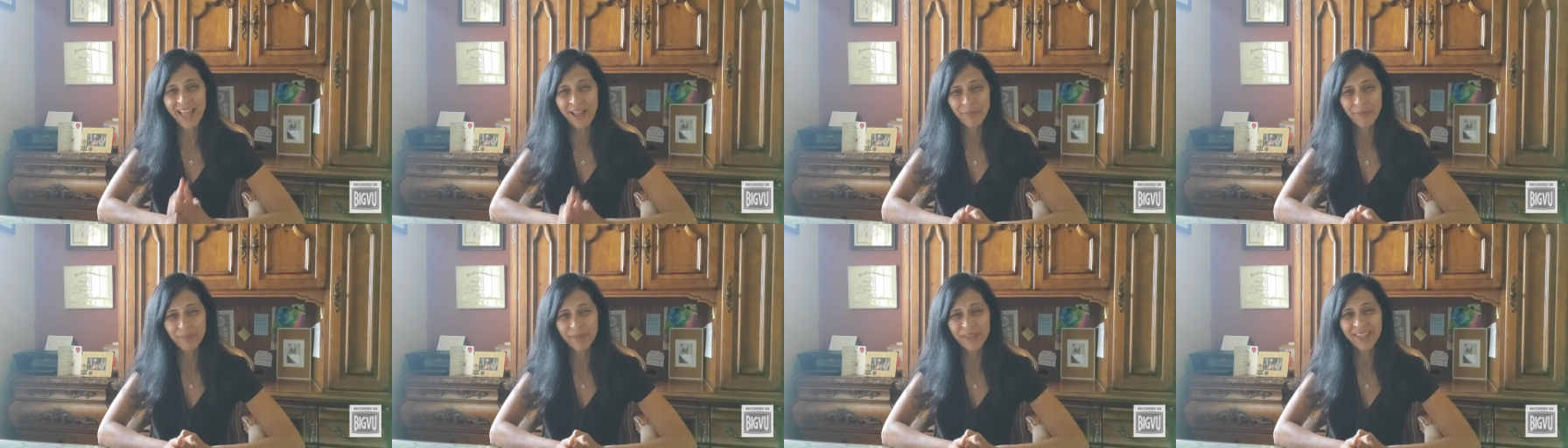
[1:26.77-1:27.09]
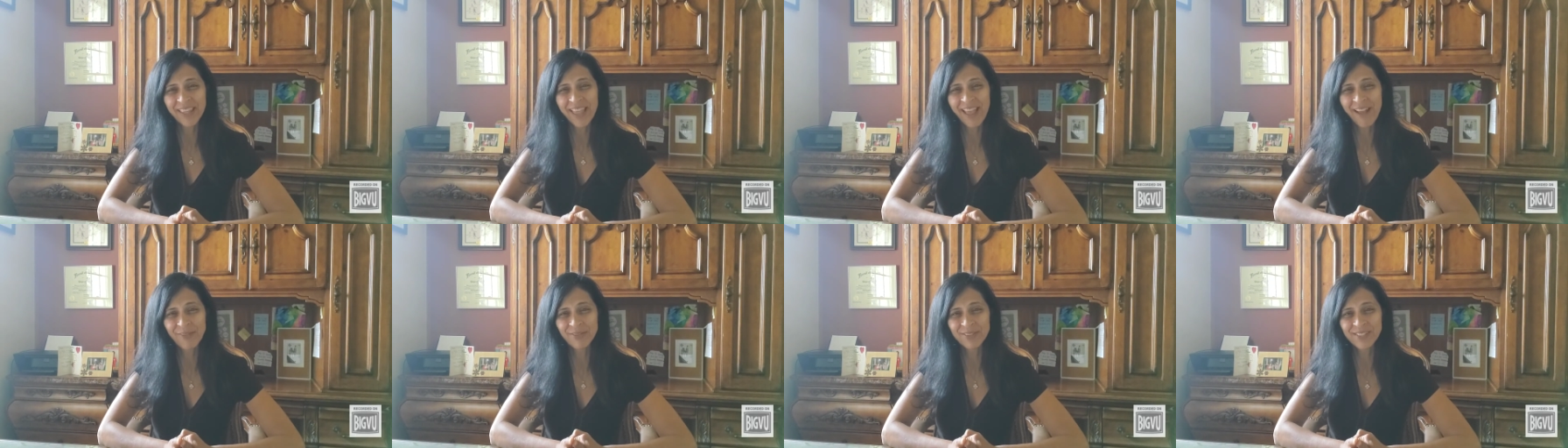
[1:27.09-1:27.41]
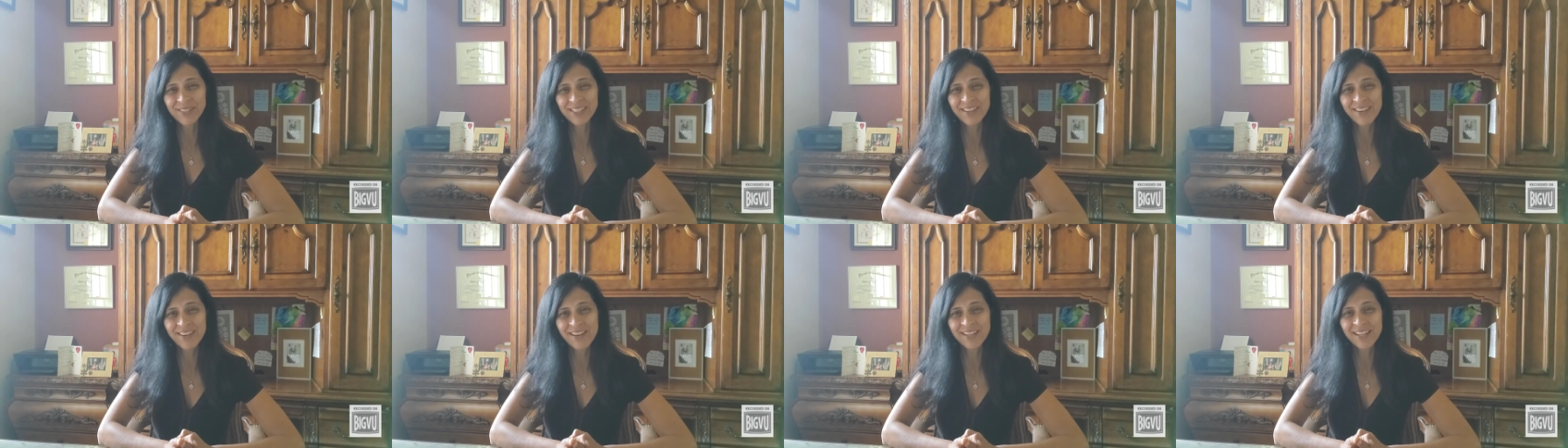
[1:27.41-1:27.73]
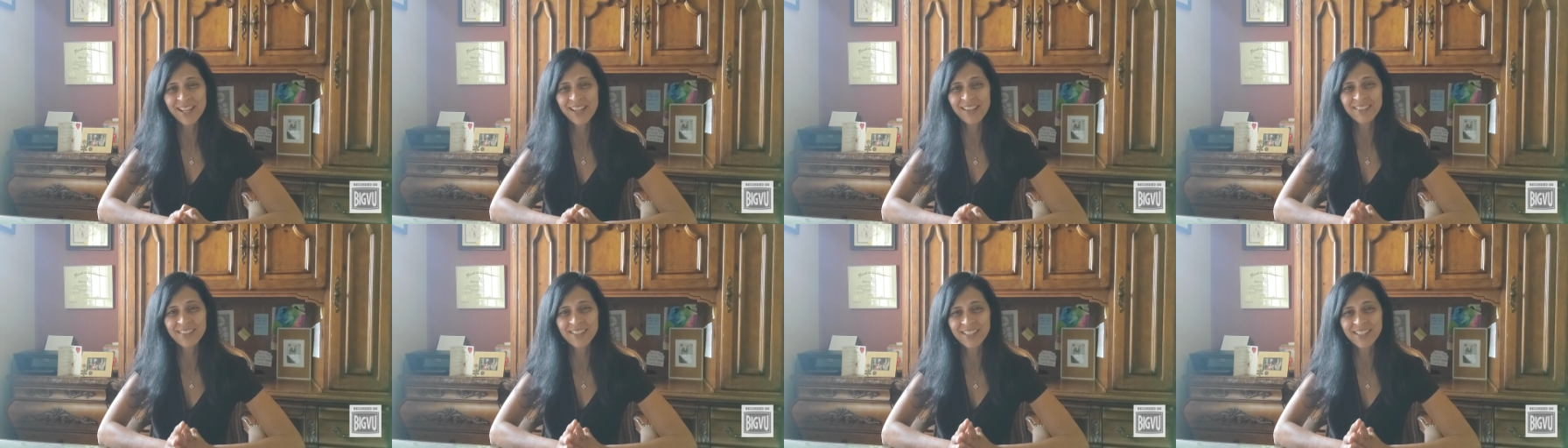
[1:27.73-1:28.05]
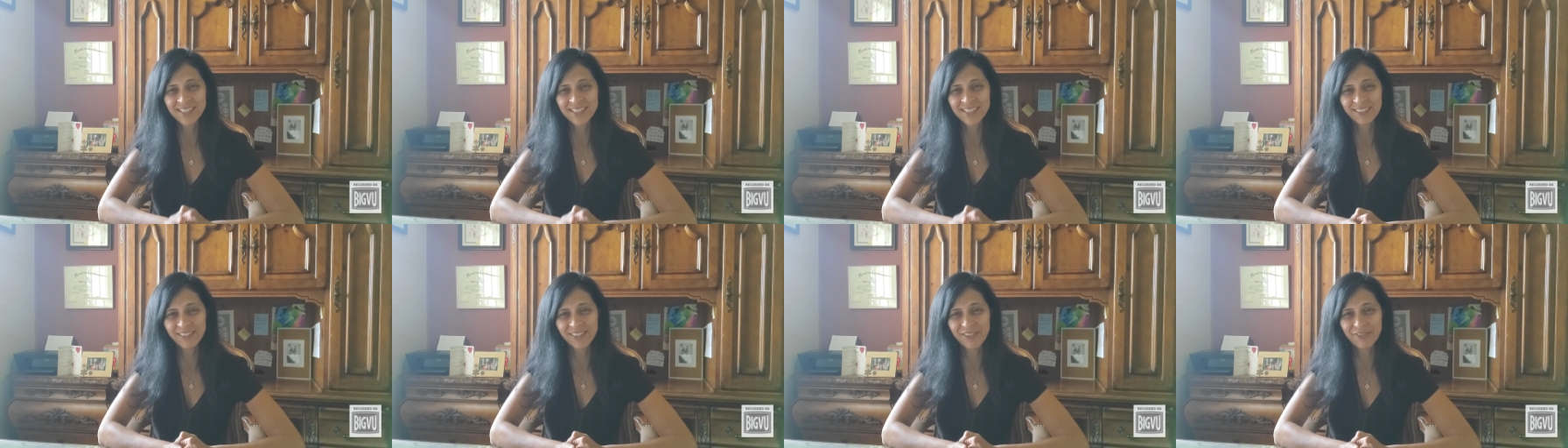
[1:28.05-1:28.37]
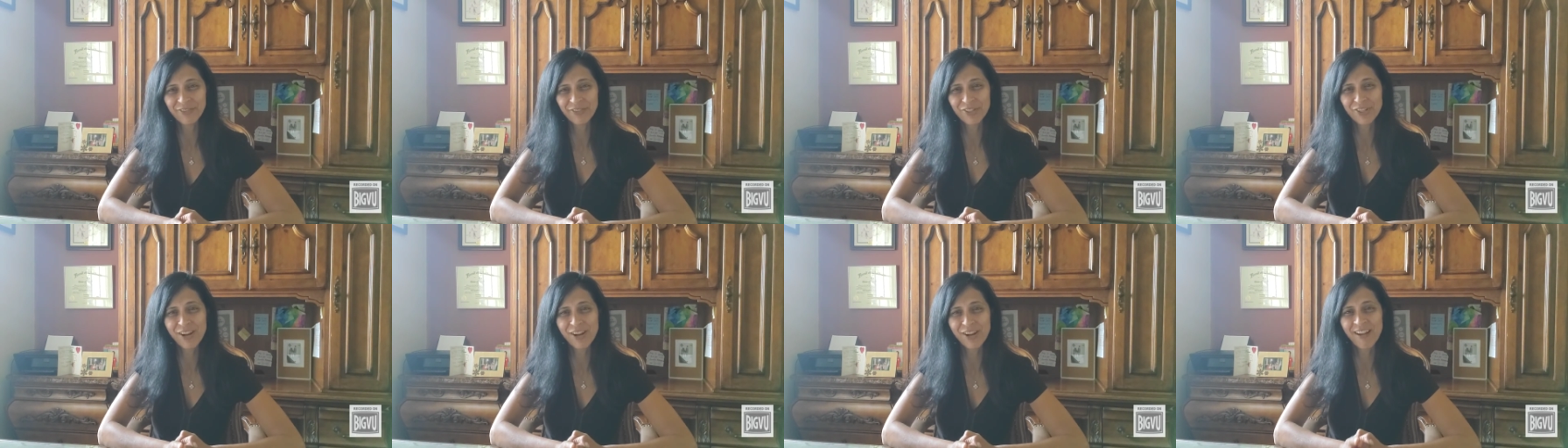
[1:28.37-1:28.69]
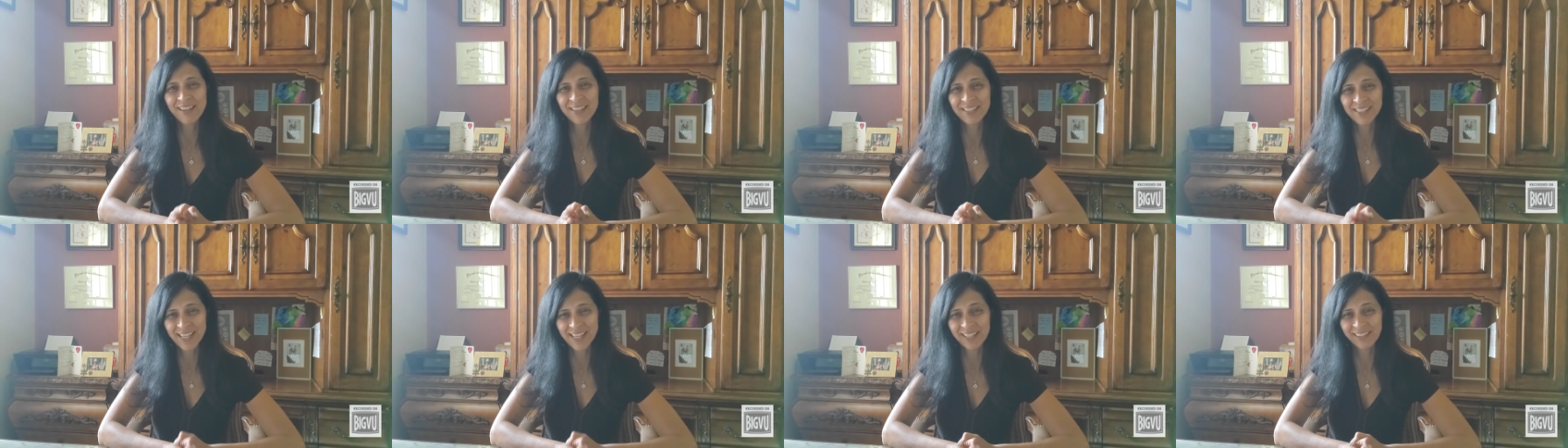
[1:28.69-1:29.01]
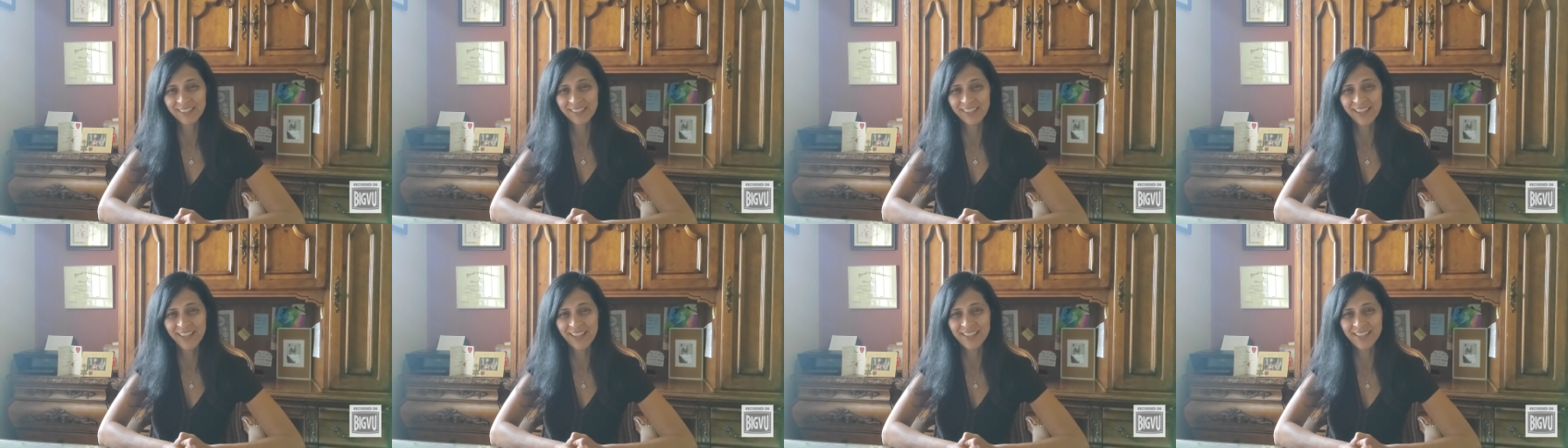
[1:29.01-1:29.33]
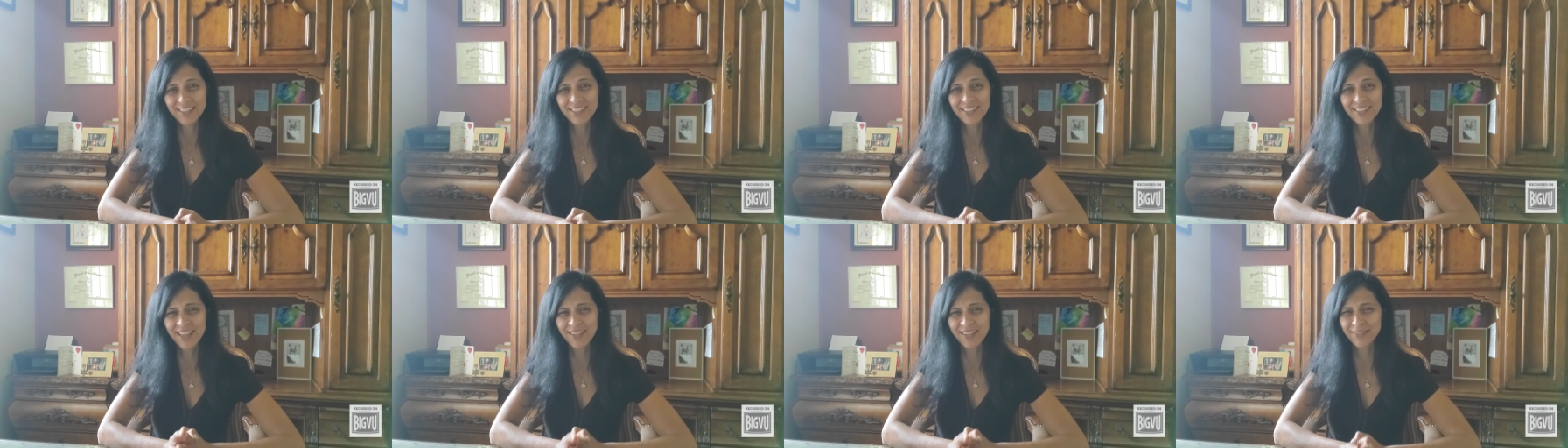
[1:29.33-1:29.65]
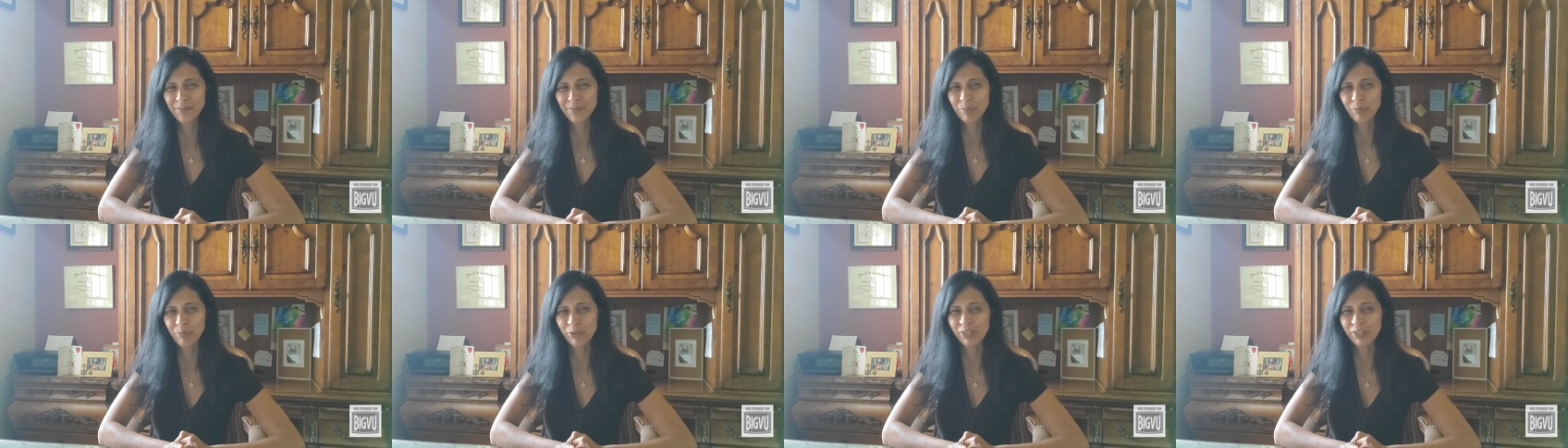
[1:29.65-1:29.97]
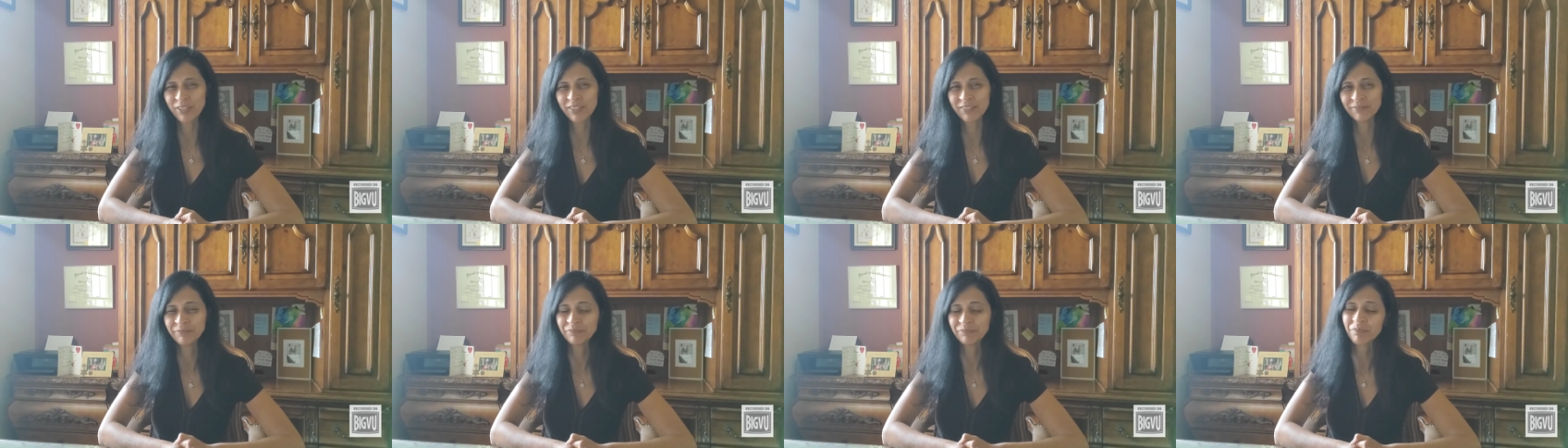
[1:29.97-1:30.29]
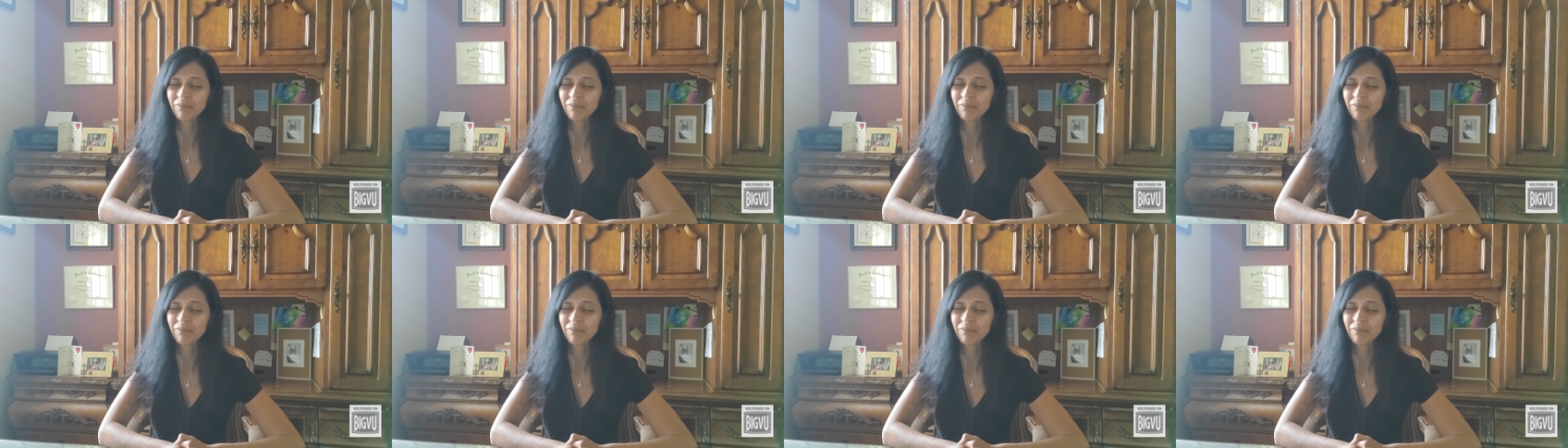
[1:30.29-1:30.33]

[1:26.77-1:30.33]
be counted on to deliver on deadlines. That's important.